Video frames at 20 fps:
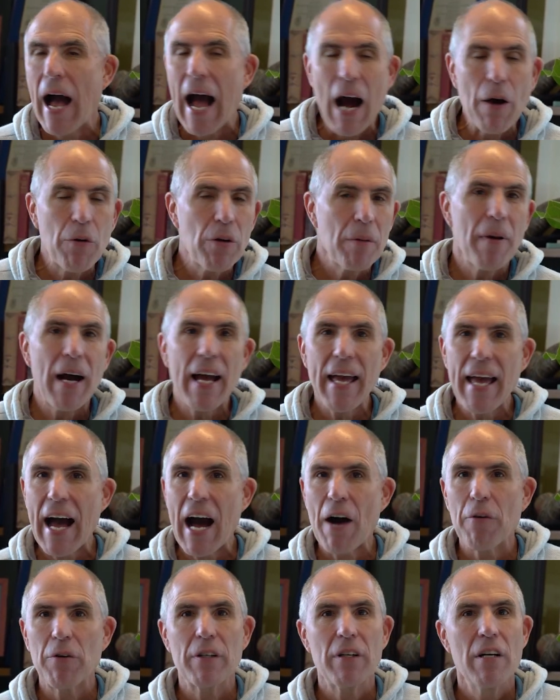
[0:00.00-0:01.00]
hour by
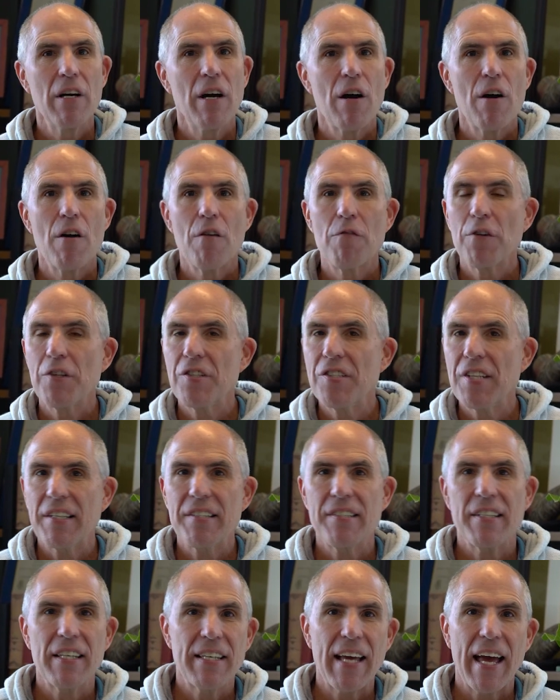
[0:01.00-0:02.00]
hour for
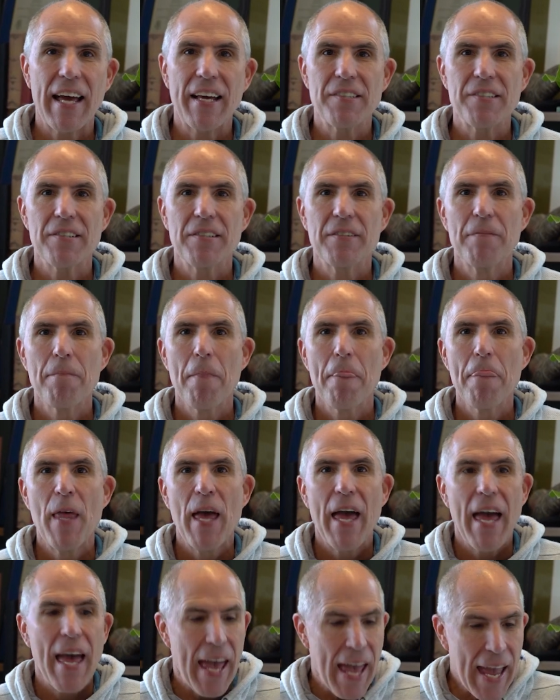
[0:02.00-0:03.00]
60 days?
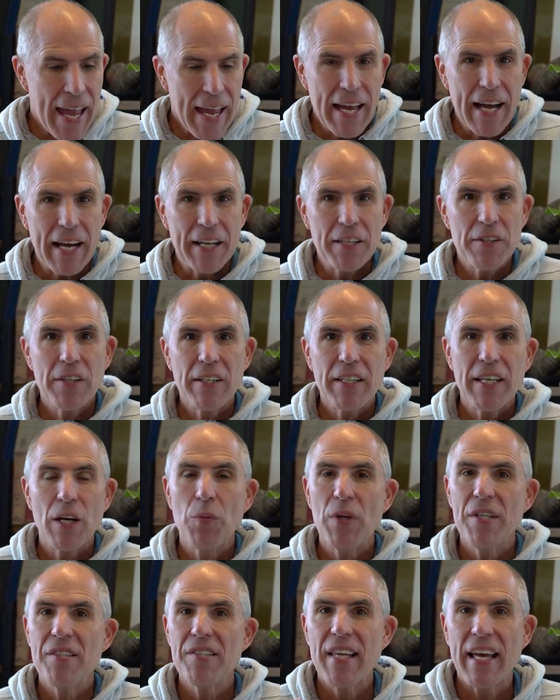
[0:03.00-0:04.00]
And
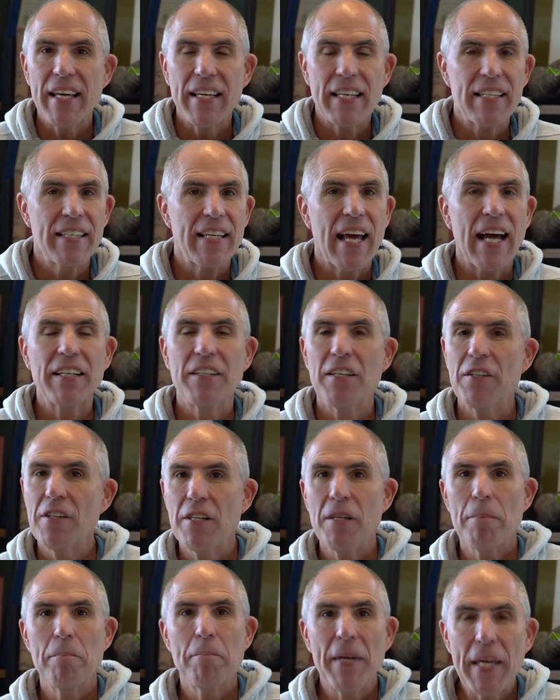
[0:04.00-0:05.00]
can we stay connected
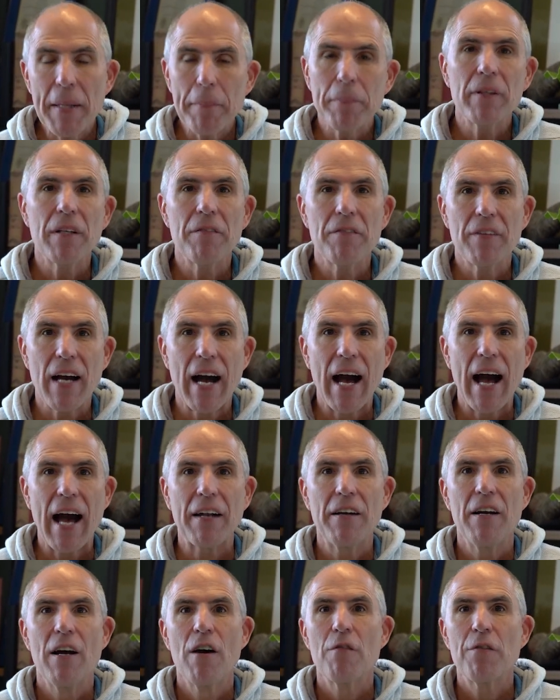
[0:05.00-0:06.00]
to the people of
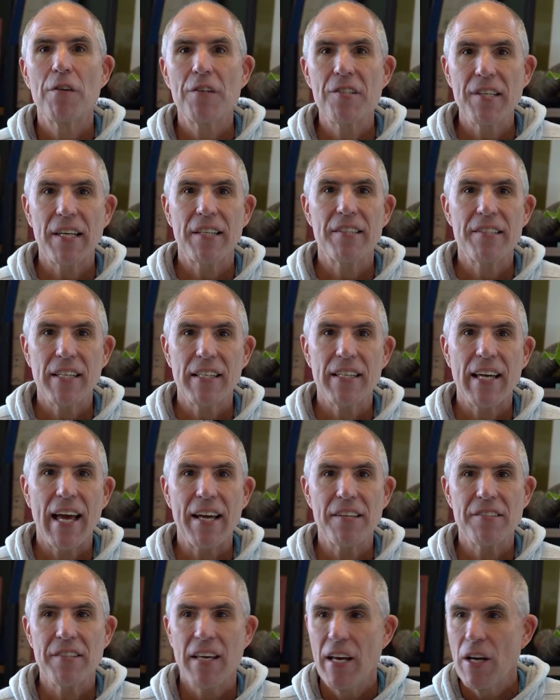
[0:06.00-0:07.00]
God for 60
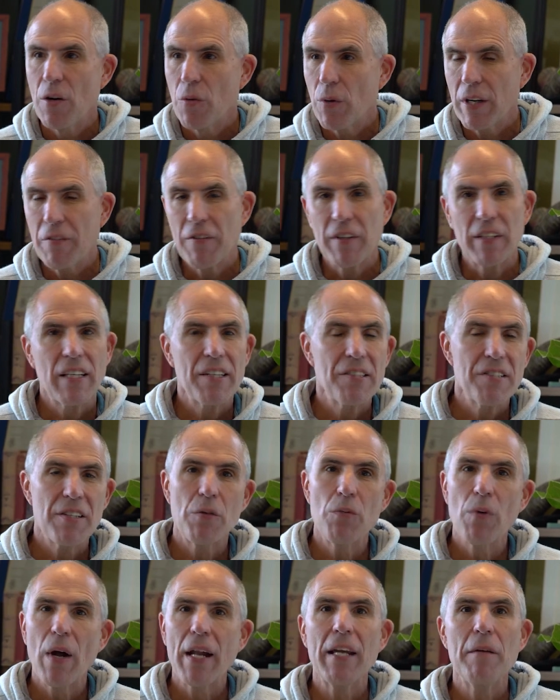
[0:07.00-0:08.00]
days. We've
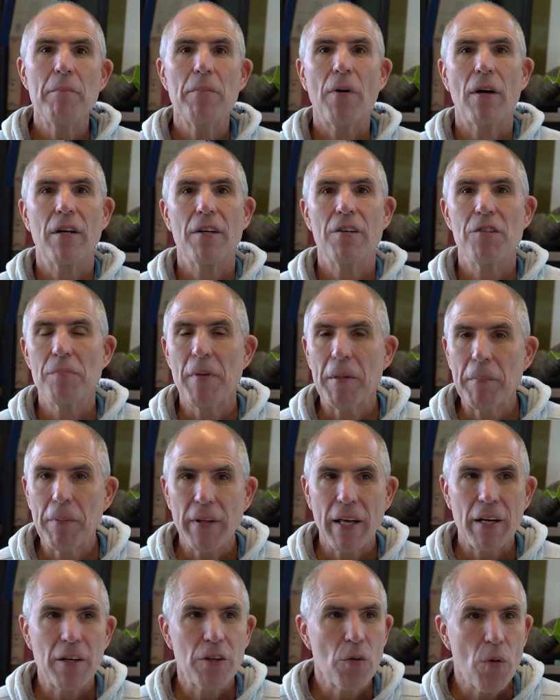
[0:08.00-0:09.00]
enlisted running partners,
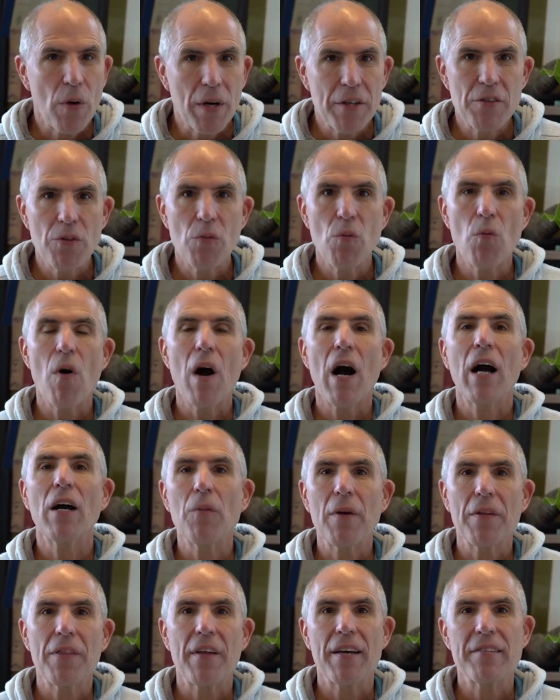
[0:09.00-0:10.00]
people that are going to
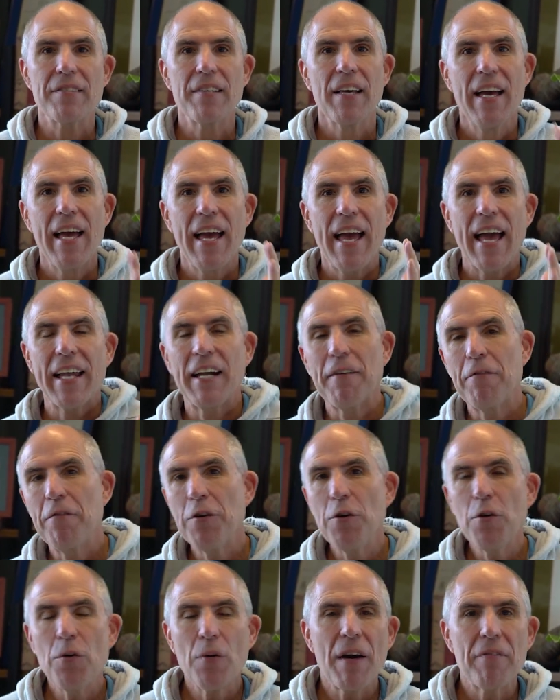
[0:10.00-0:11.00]
walk with us. And if
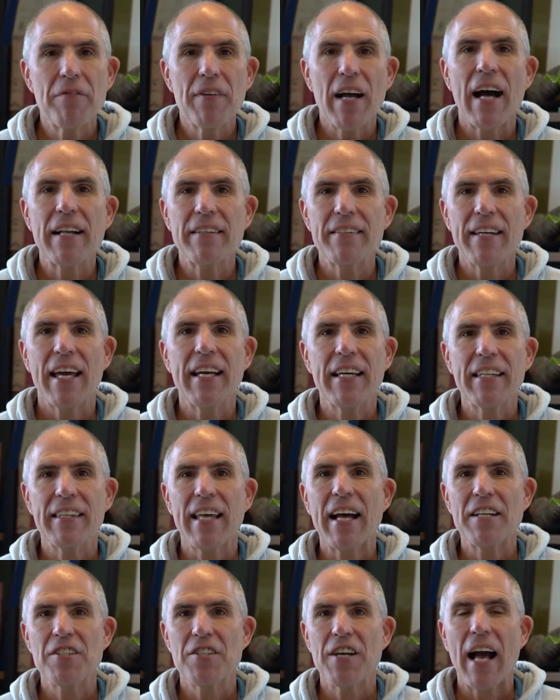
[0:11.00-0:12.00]
you have not taken that